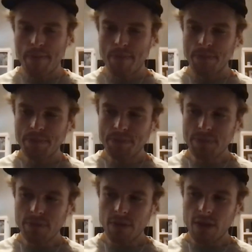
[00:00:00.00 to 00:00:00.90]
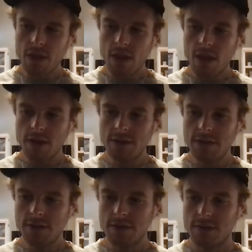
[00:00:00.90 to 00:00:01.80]

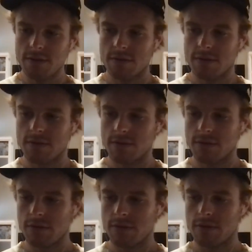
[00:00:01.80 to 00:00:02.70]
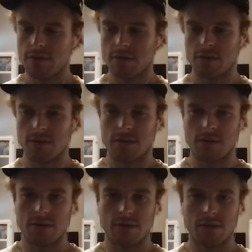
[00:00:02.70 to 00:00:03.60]

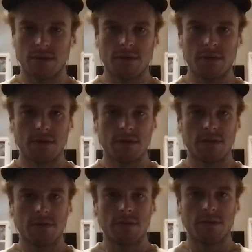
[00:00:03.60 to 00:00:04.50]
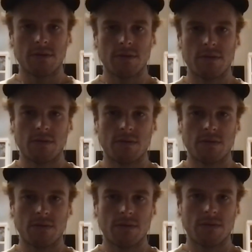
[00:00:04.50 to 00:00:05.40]

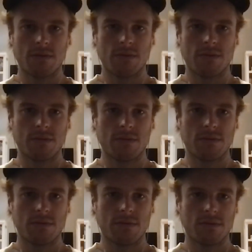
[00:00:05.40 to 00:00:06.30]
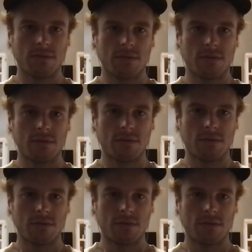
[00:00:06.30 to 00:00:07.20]

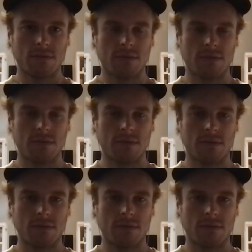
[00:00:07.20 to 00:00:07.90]
This person isn't speaking.